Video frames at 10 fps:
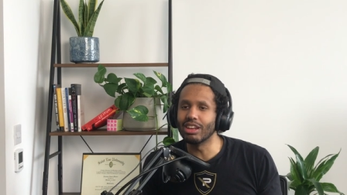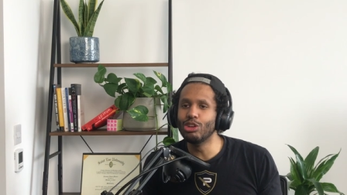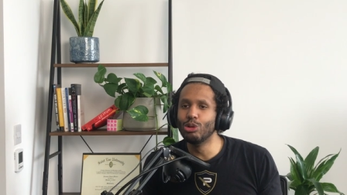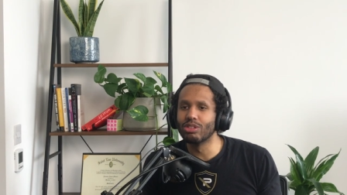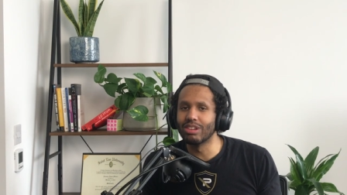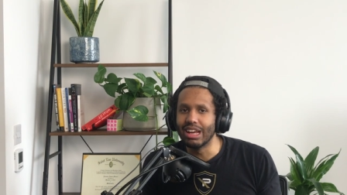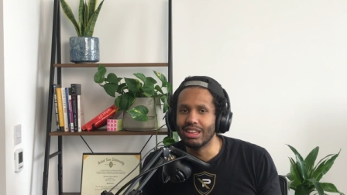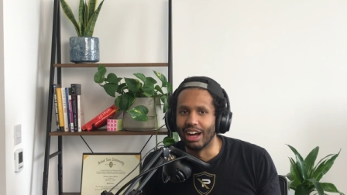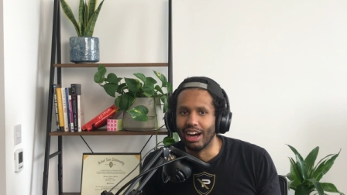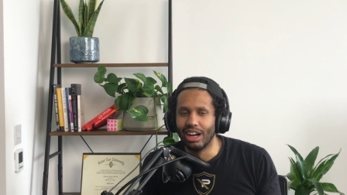you say
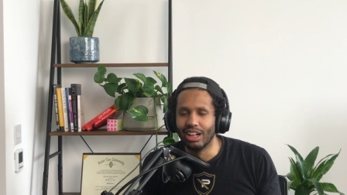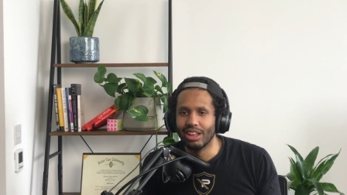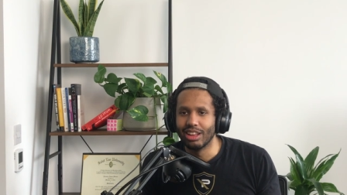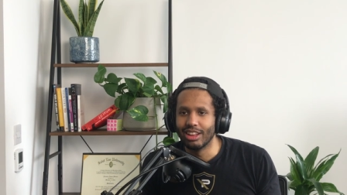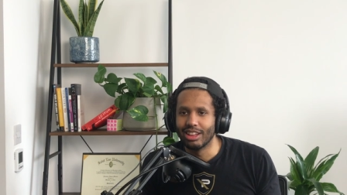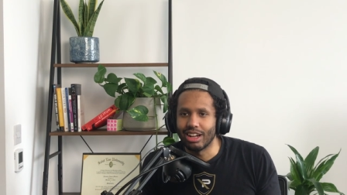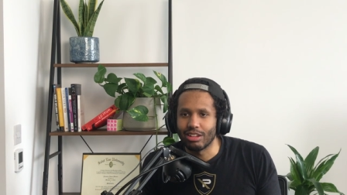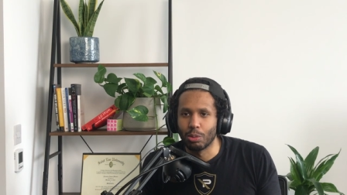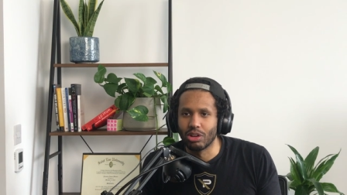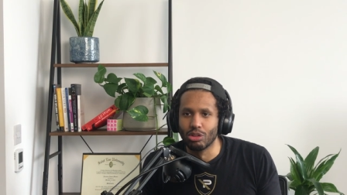that
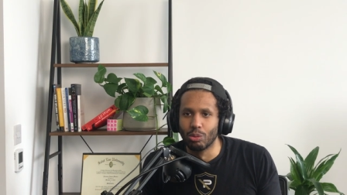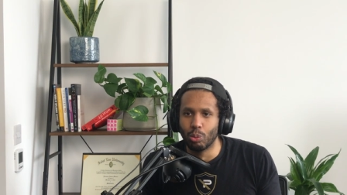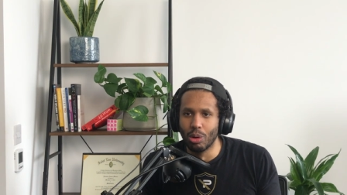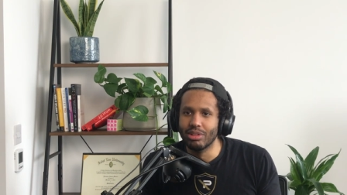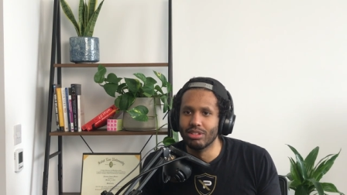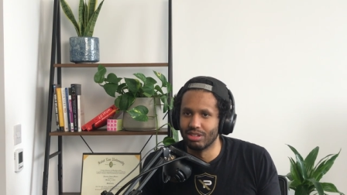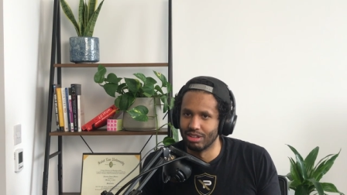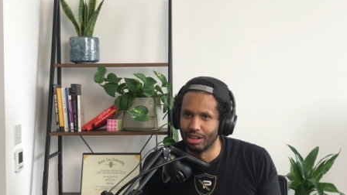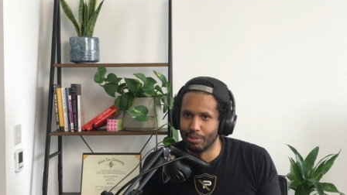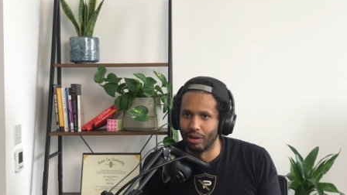that's because of women
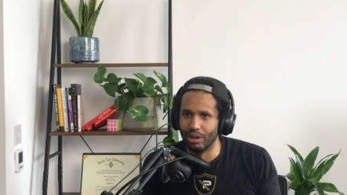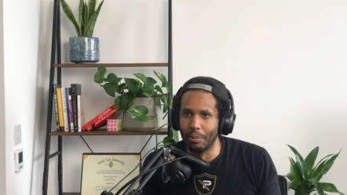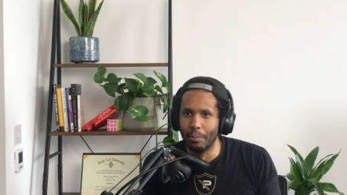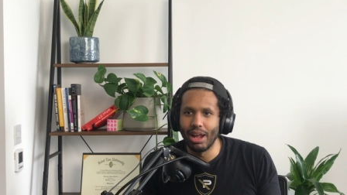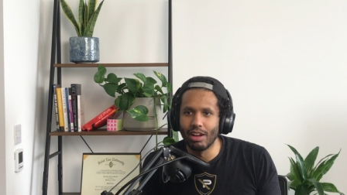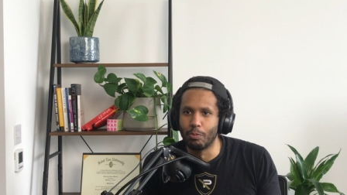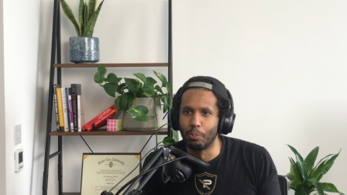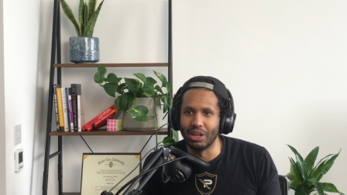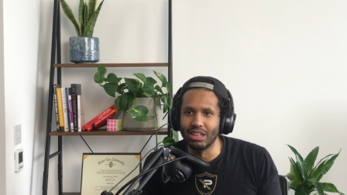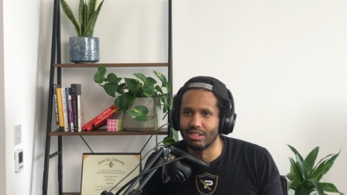singing about it. Men have
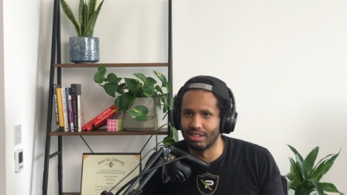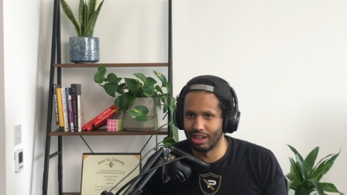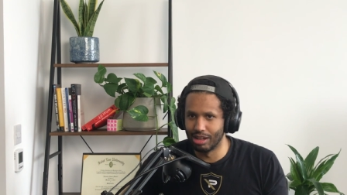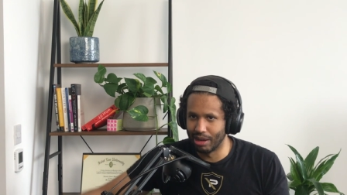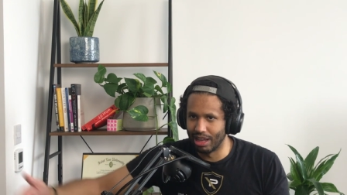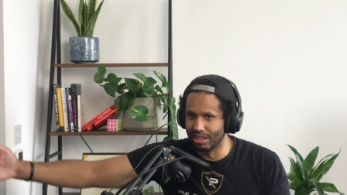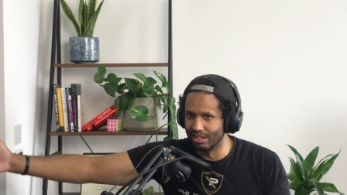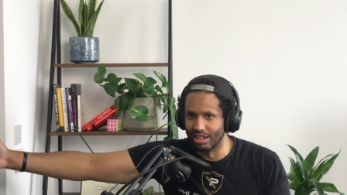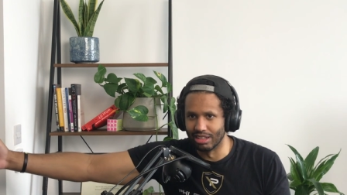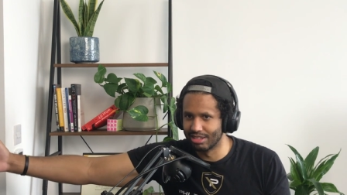been singing about their
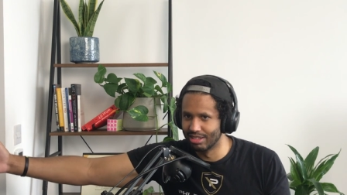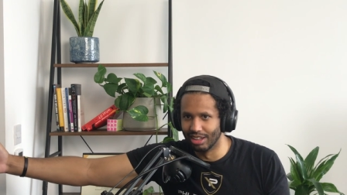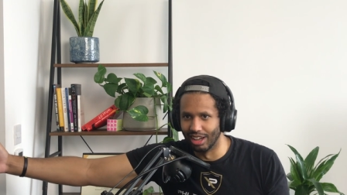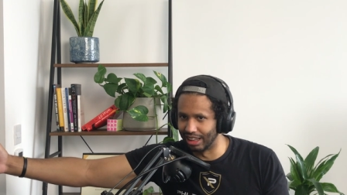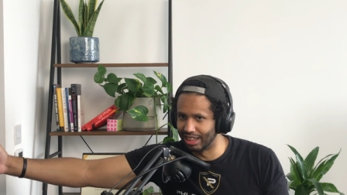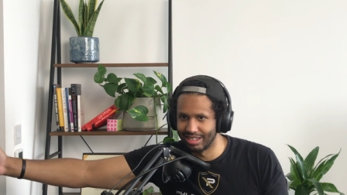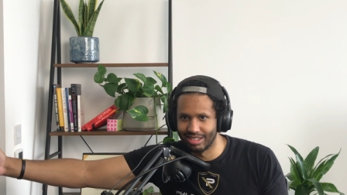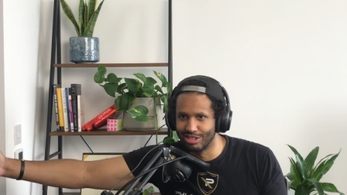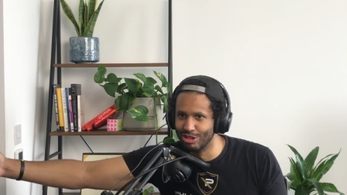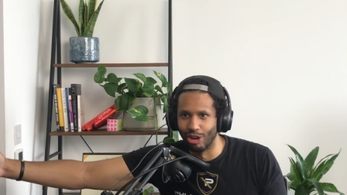dicks. Like this
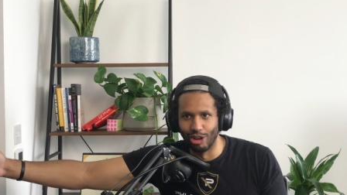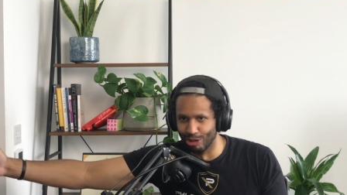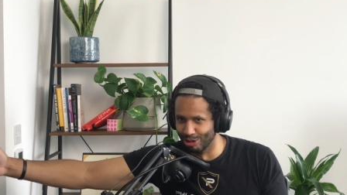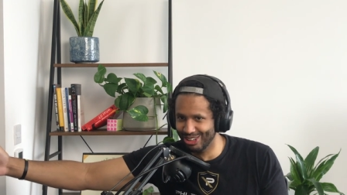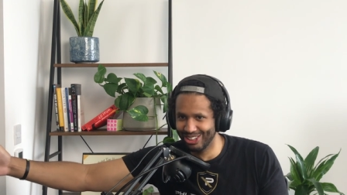is not new.